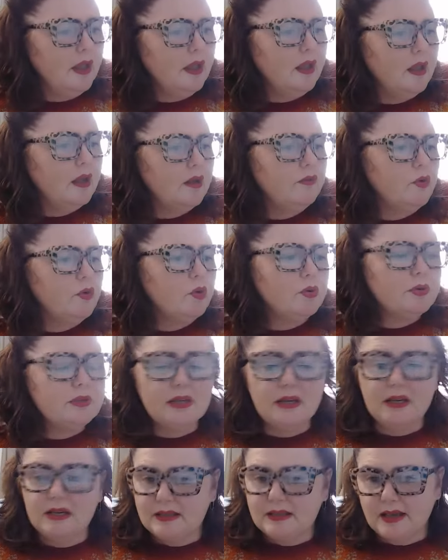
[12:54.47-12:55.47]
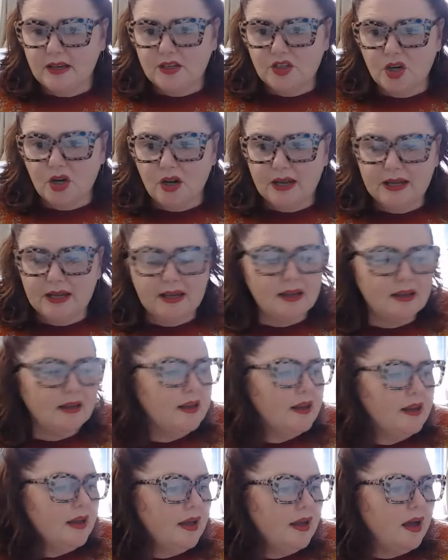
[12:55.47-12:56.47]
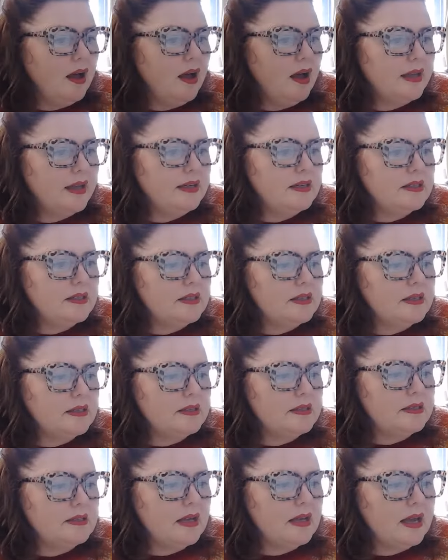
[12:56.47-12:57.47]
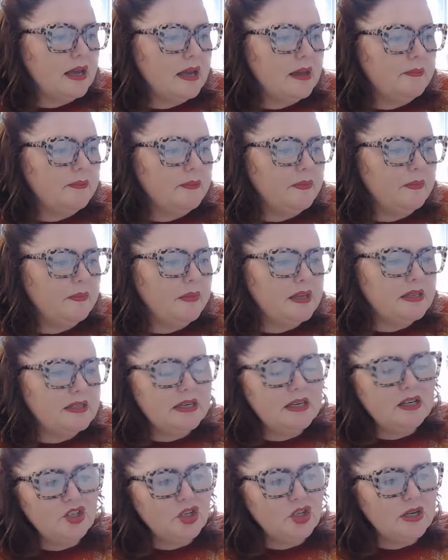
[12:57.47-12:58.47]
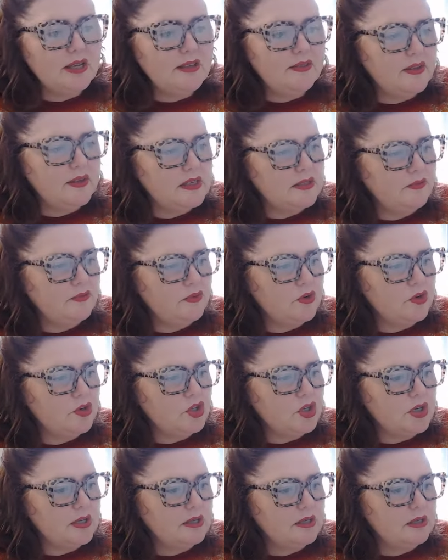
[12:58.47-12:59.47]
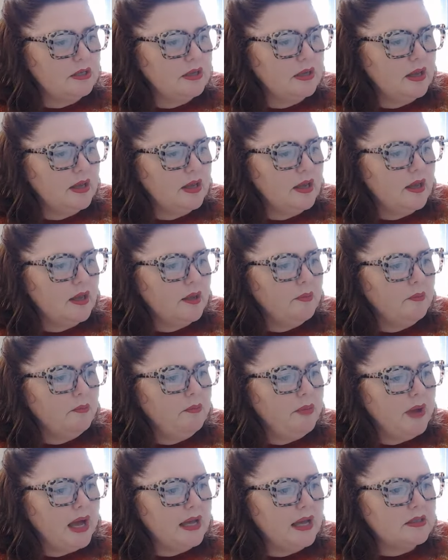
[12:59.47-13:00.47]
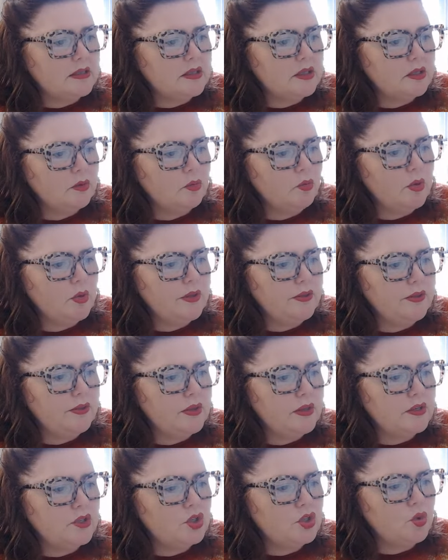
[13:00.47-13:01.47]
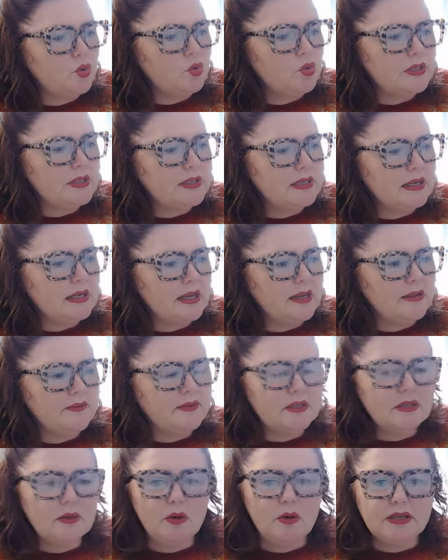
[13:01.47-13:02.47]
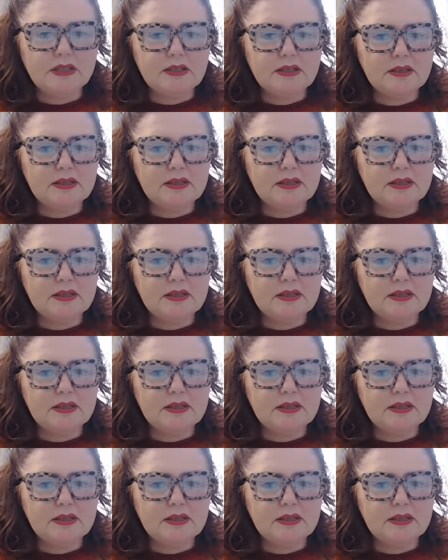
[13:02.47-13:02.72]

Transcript: Of course, is our Chaika. I knitted essentially this version, but with the shorter sleeves. So I did the